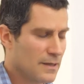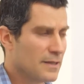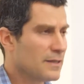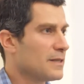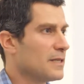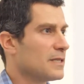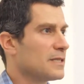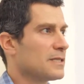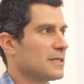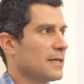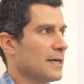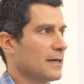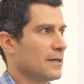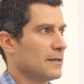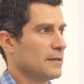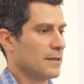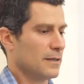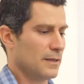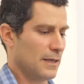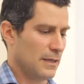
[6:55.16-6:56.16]
The
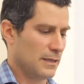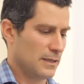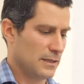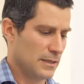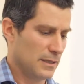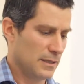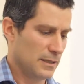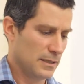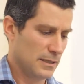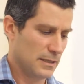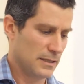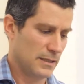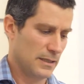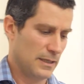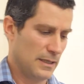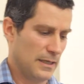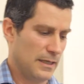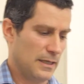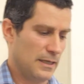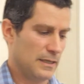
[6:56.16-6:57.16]
second analysis
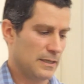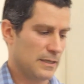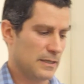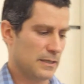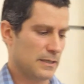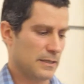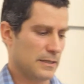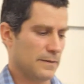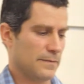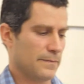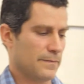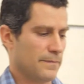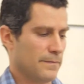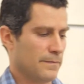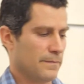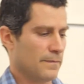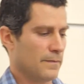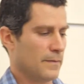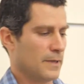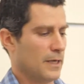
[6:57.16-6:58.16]
is
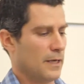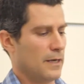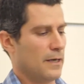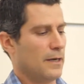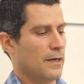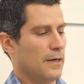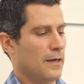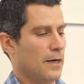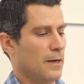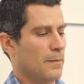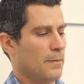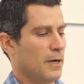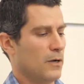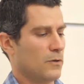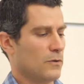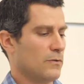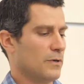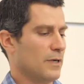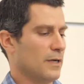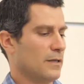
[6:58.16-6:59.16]

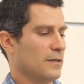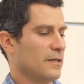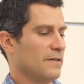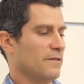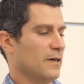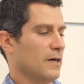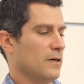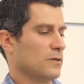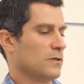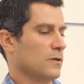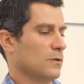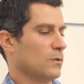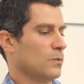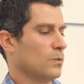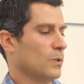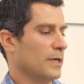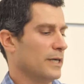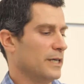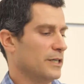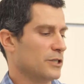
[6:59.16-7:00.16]
about the relative household
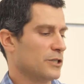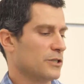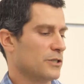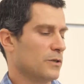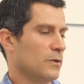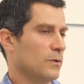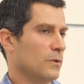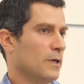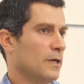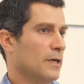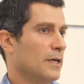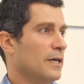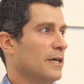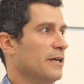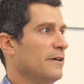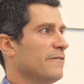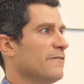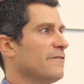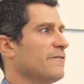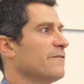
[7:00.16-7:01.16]
wage. So
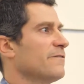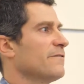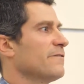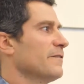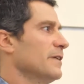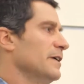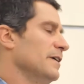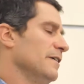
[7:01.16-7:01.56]
if